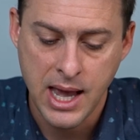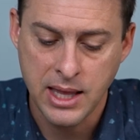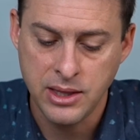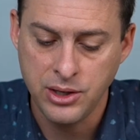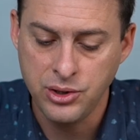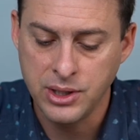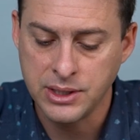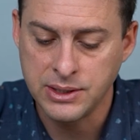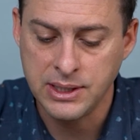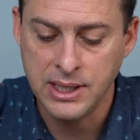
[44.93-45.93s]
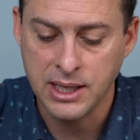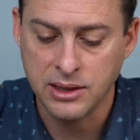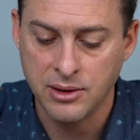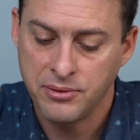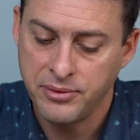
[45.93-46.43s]
And then you can see at
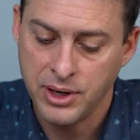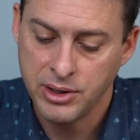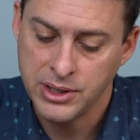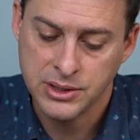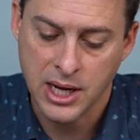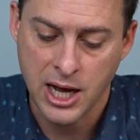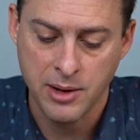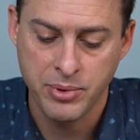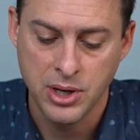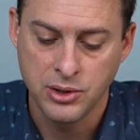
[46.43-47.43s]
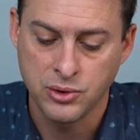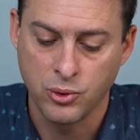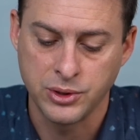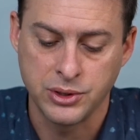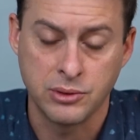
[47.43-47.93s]
the very top
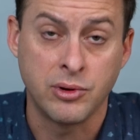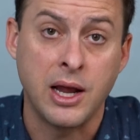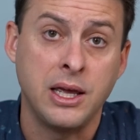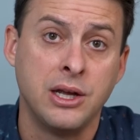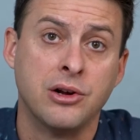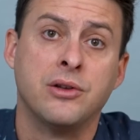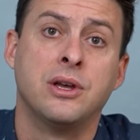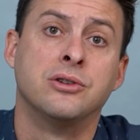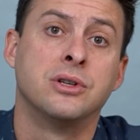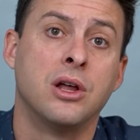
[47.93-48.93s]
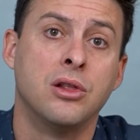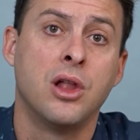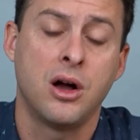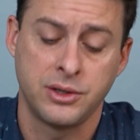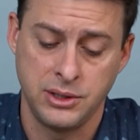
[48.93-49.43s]
towards the right here, there's a
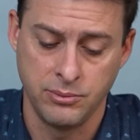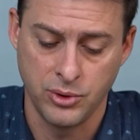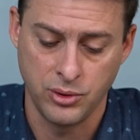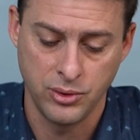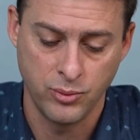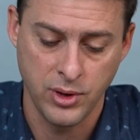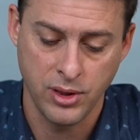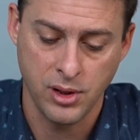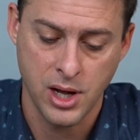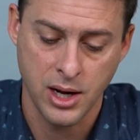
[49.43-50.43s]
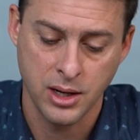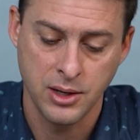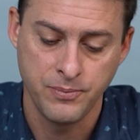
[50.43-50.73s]
lock symbol with lock.